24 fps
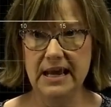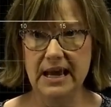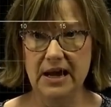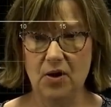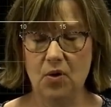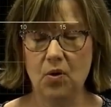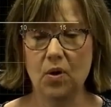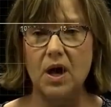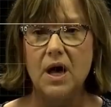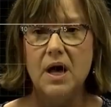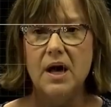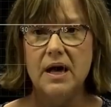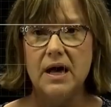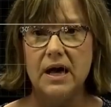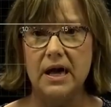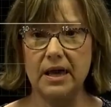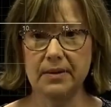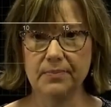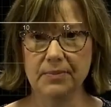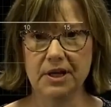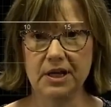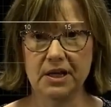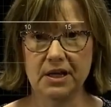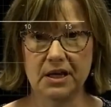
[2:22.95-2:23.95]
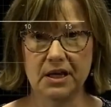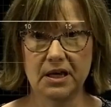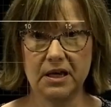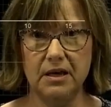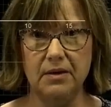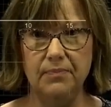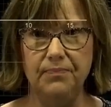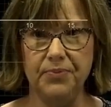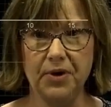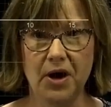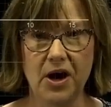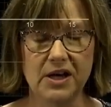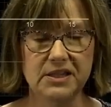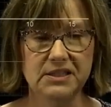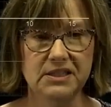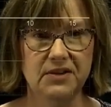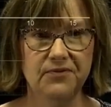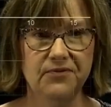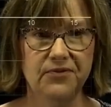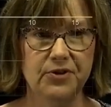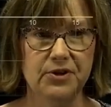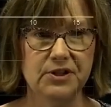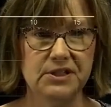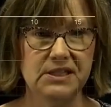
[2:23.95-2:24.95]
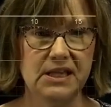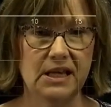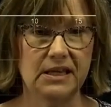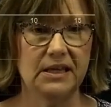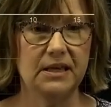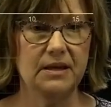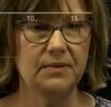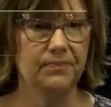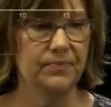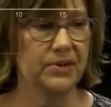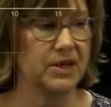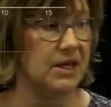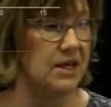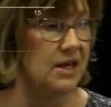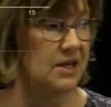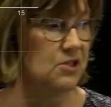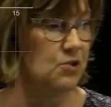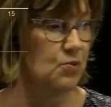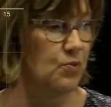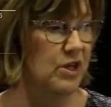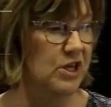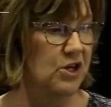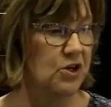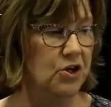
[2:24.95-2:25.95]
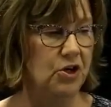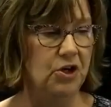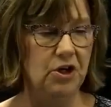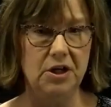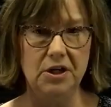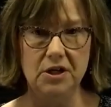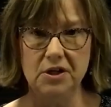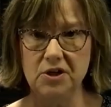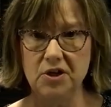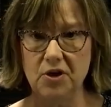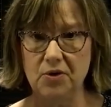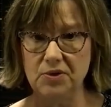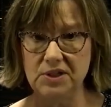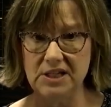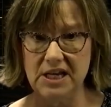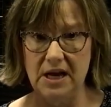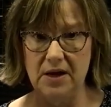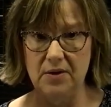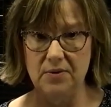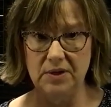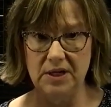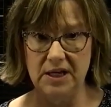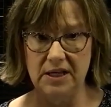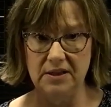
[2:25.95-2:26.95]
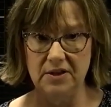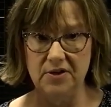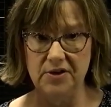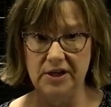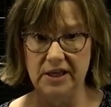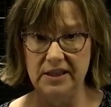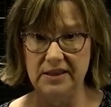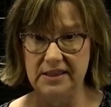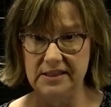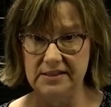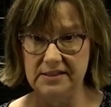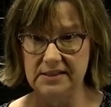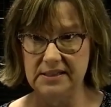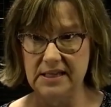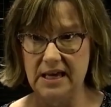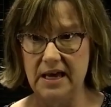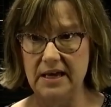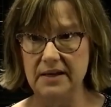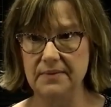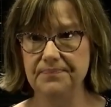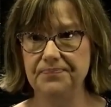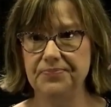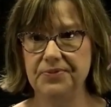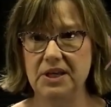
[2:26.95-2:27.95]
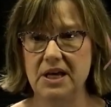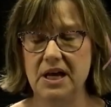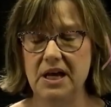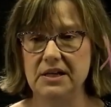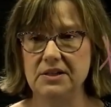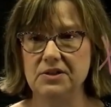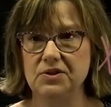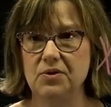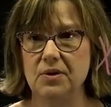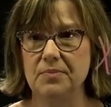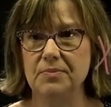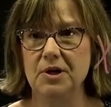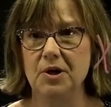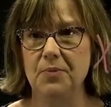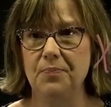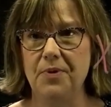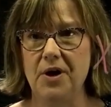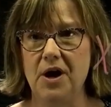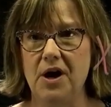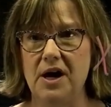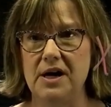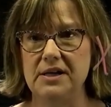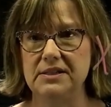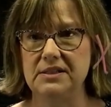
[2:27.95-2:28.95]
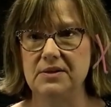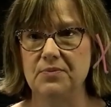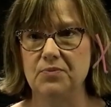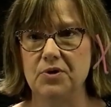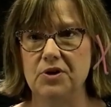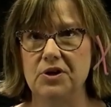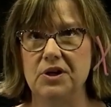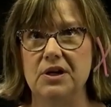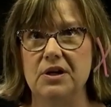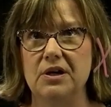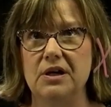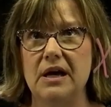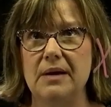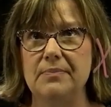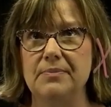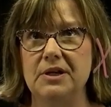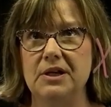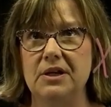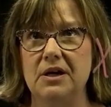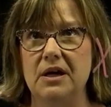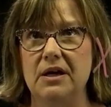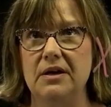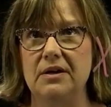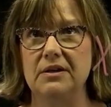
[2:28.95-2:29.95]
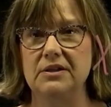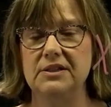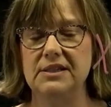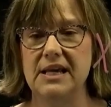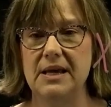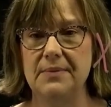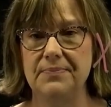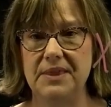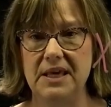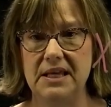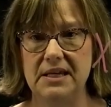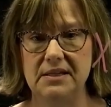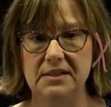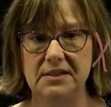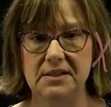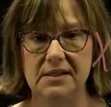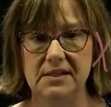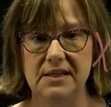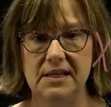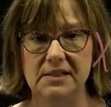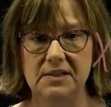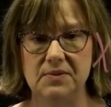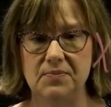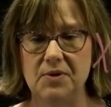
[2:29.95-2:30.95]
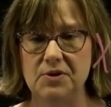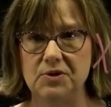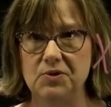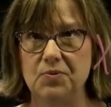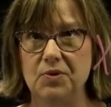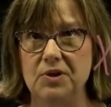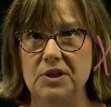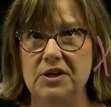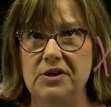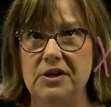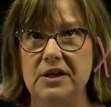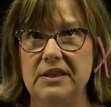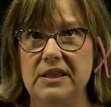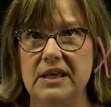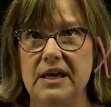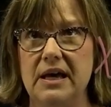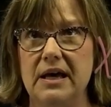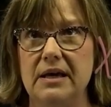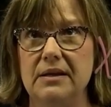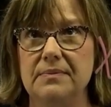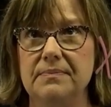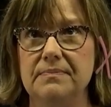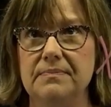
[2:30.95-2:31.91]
Now, I'm going to pause it for a second because we could go down and look at this guy. Okay, so I'm going to pause and I'm going to type that into Desmos. We'll look at that.